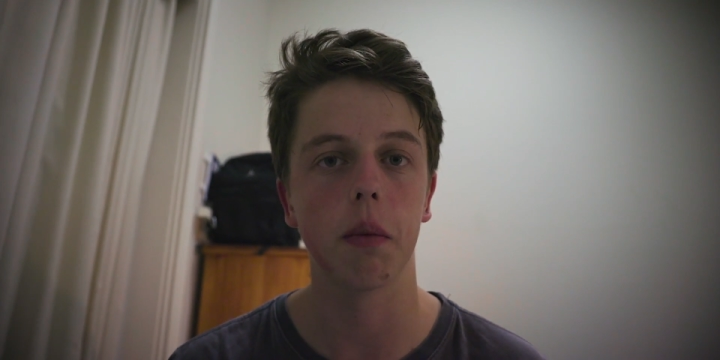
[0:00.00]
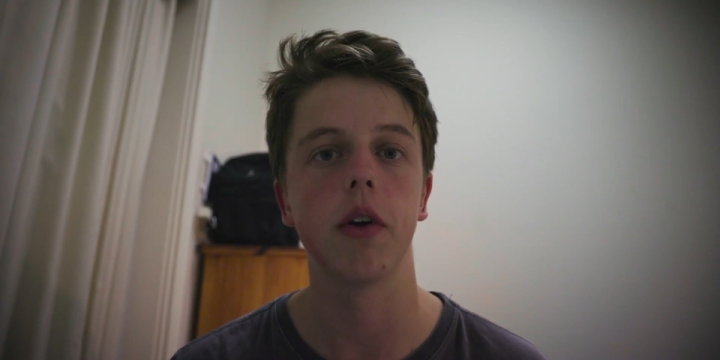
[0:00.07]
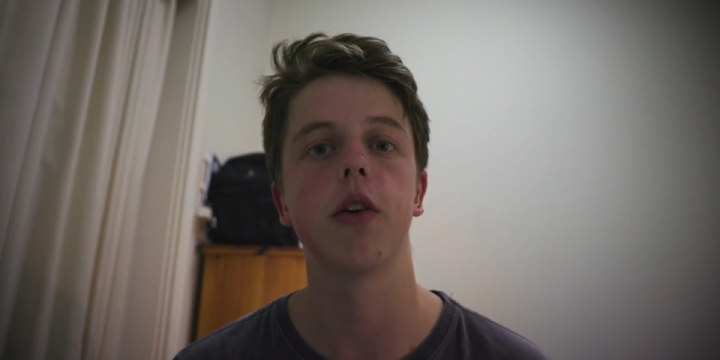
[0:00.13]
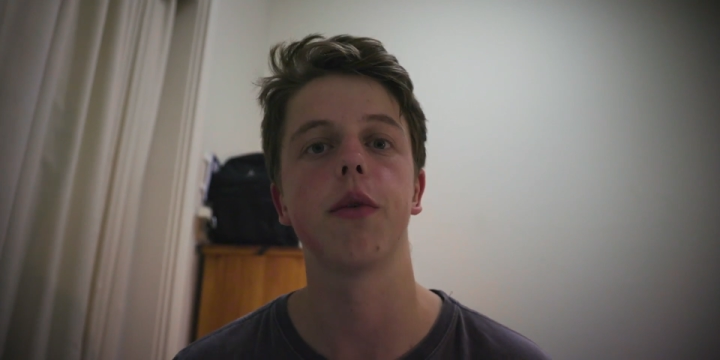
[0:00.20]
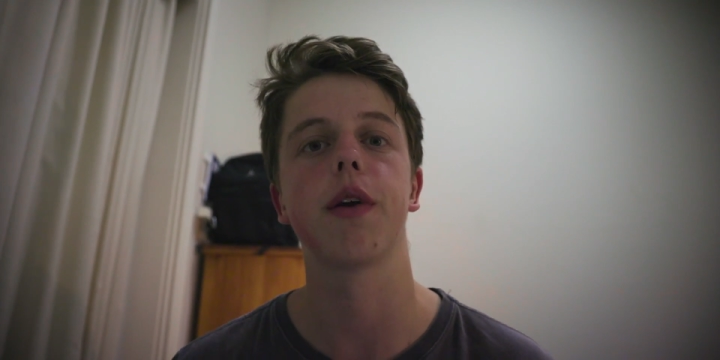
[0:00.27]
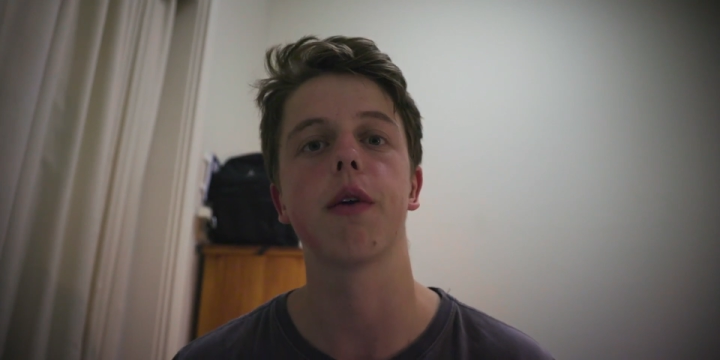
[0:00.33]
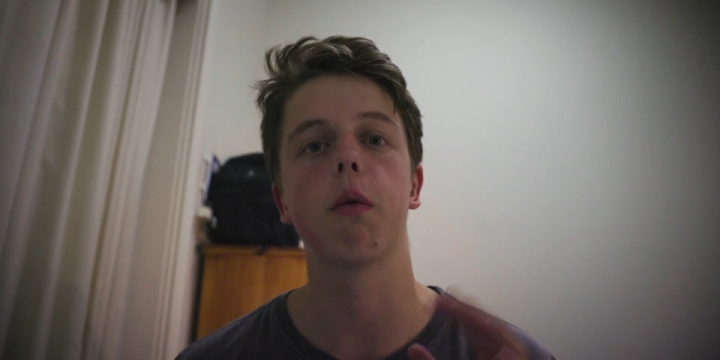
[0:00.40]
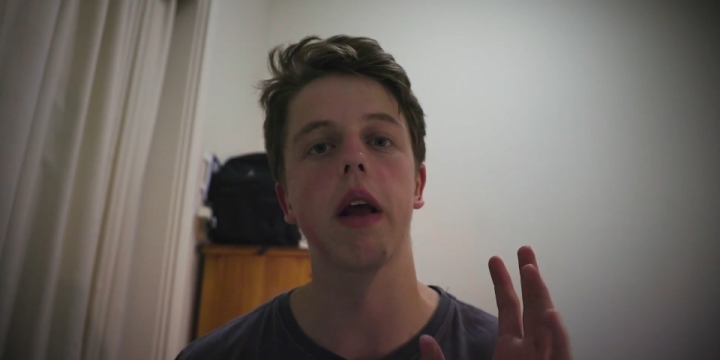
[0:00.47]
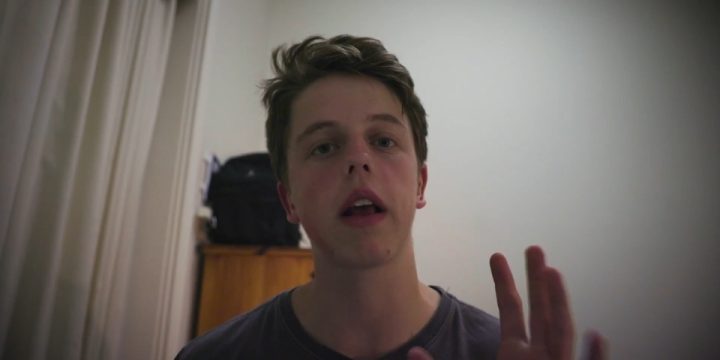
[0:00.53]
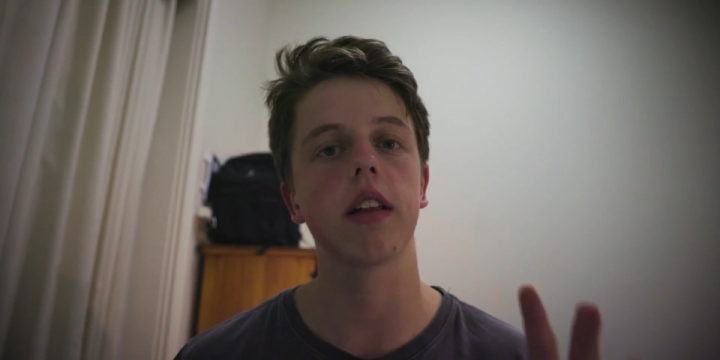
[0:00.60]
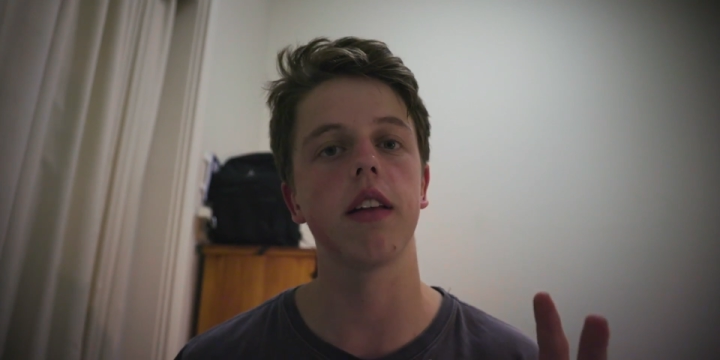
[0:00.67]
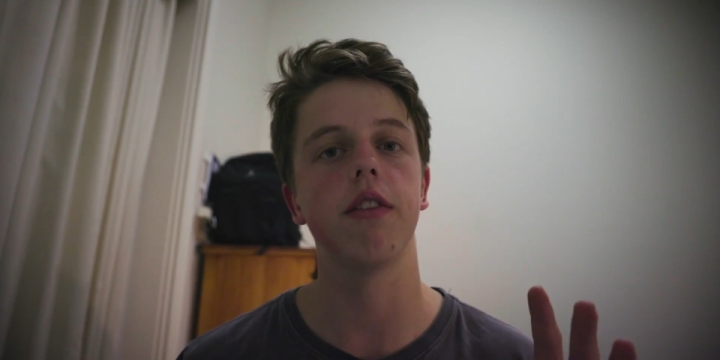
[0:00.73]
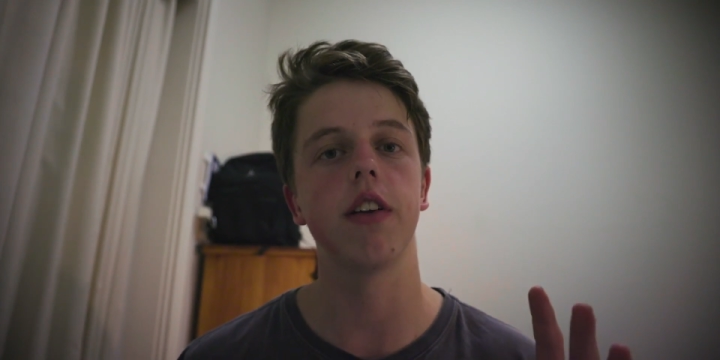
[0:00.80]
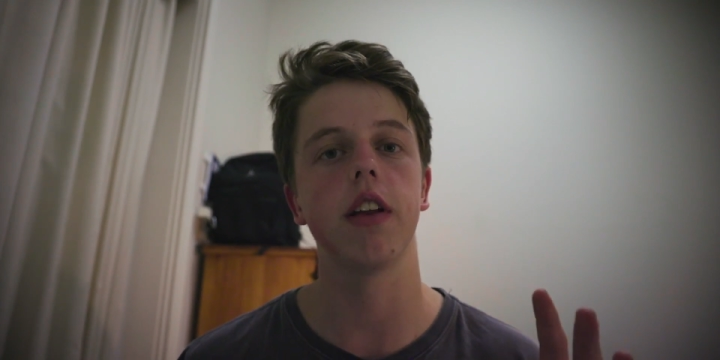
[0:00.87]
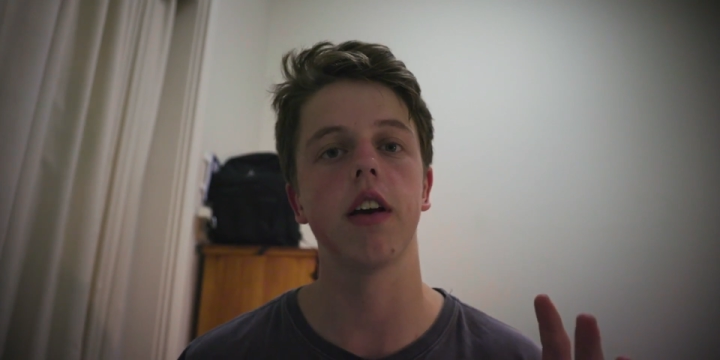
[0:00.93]
We're doing
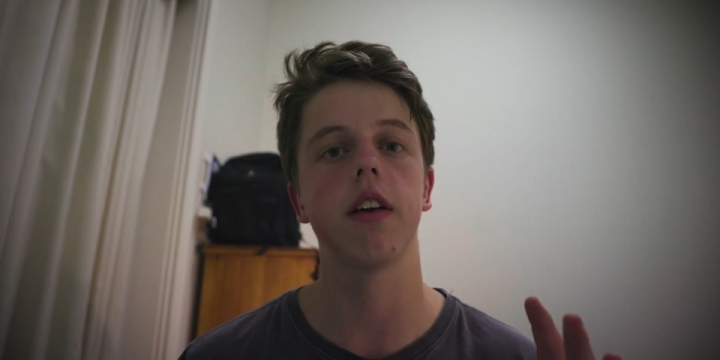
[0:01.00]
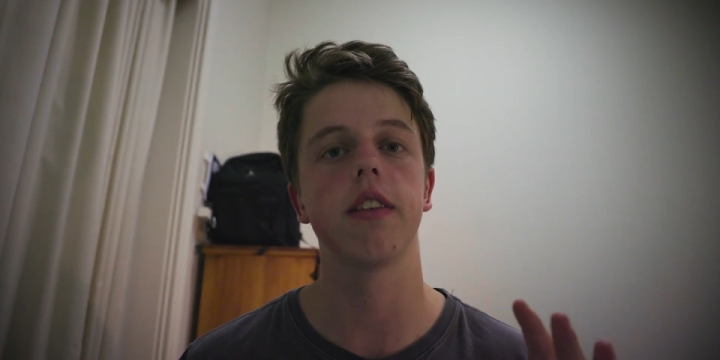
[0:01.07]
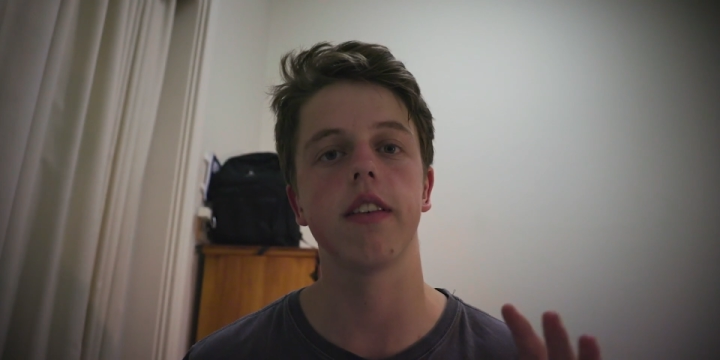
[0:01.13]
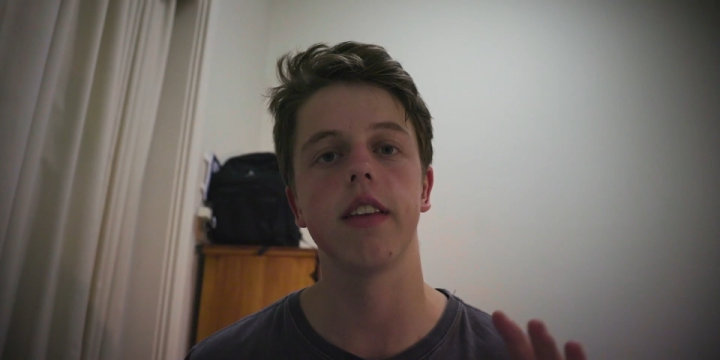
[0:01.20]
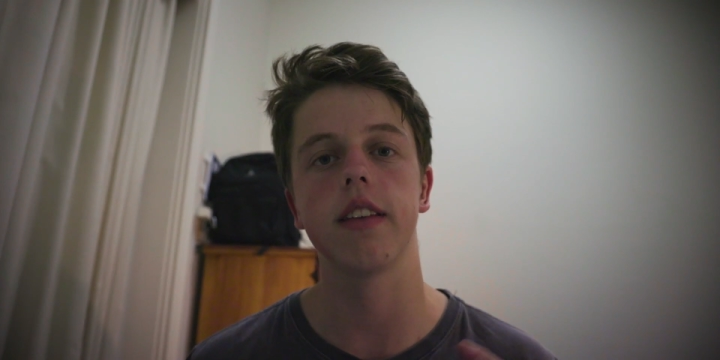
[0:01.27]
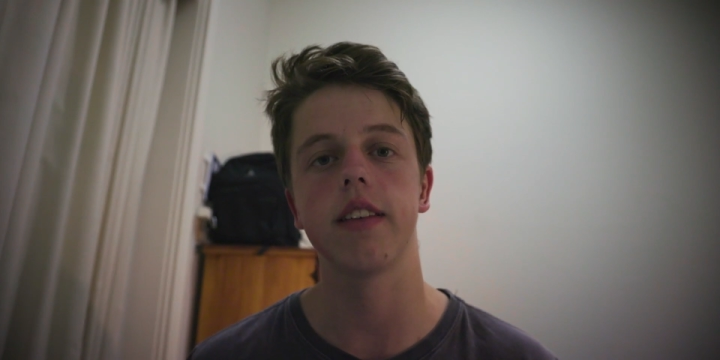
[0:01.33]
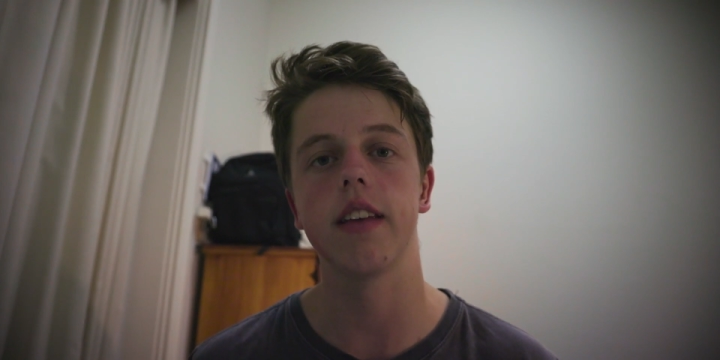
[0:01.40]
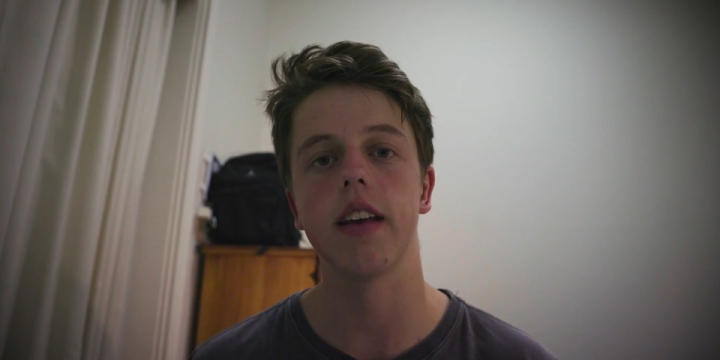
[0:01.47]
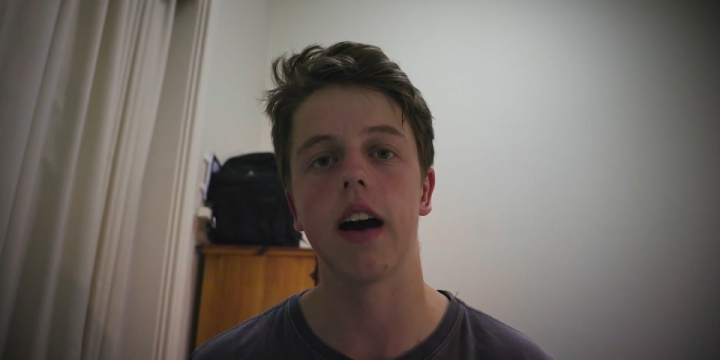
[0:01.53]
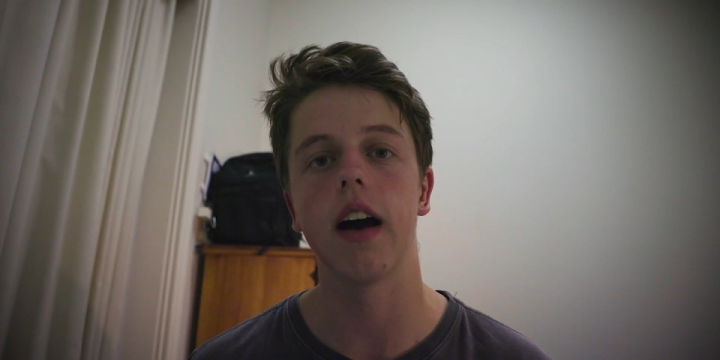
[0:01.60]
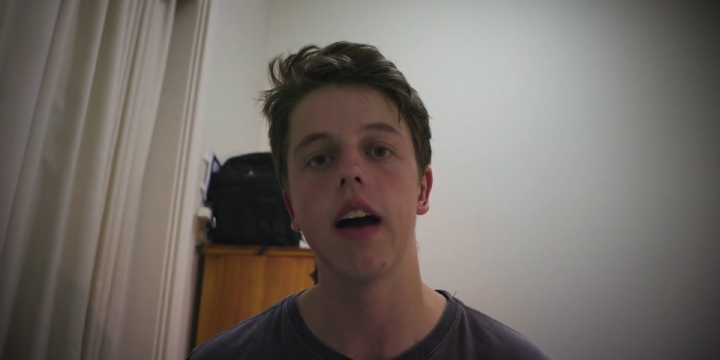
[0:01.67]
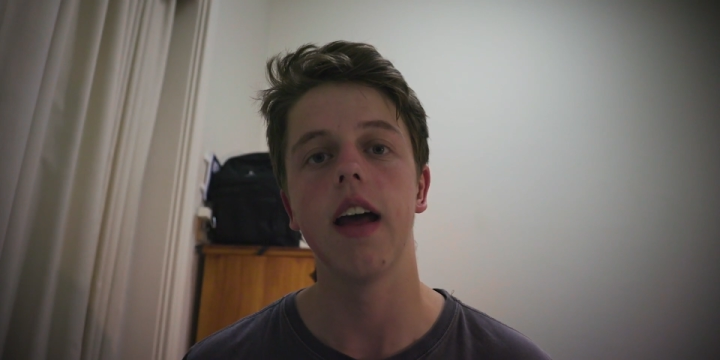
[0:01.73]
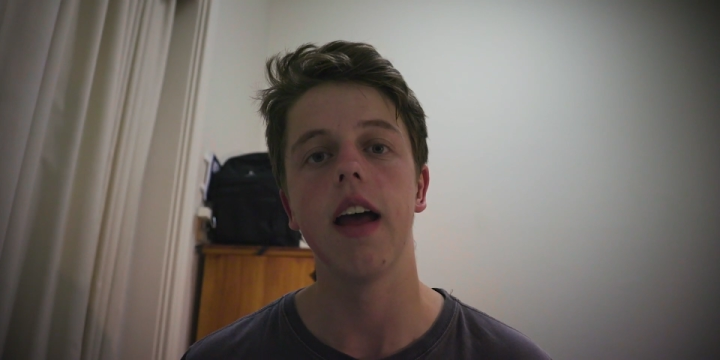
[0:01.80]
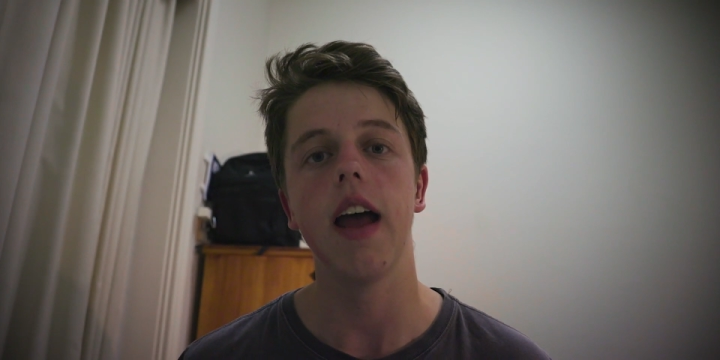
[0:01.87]
weekly videos this year,